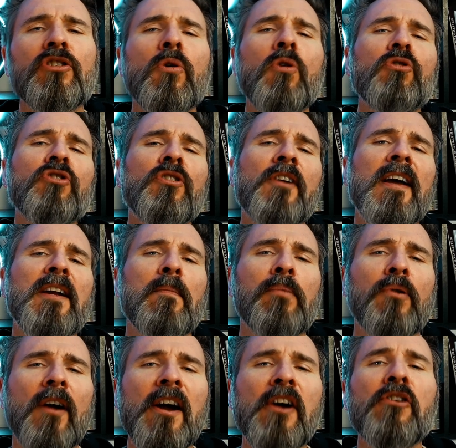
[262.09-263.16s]
You also get
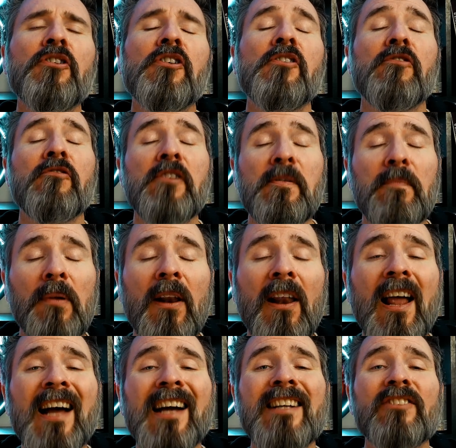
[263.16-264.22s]
priority
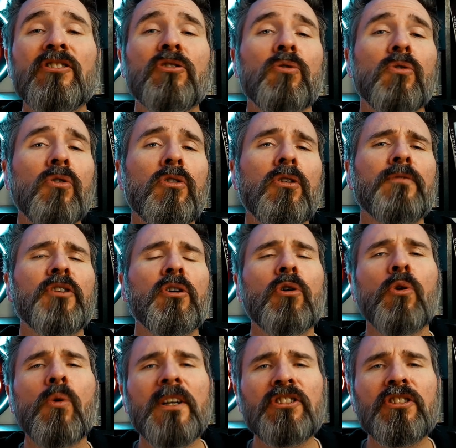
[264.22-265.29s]
replies to all of your
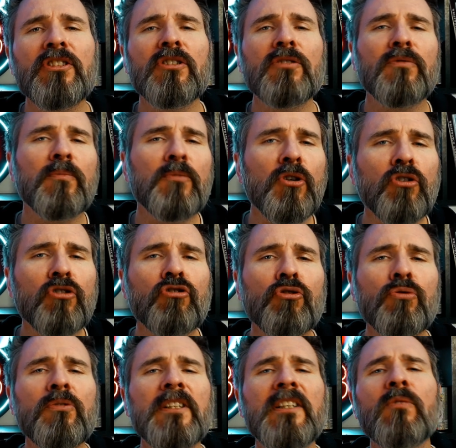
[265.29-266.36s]
questions from yours
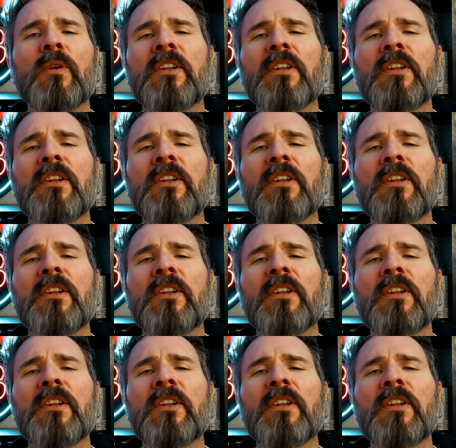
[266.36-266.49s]
truly,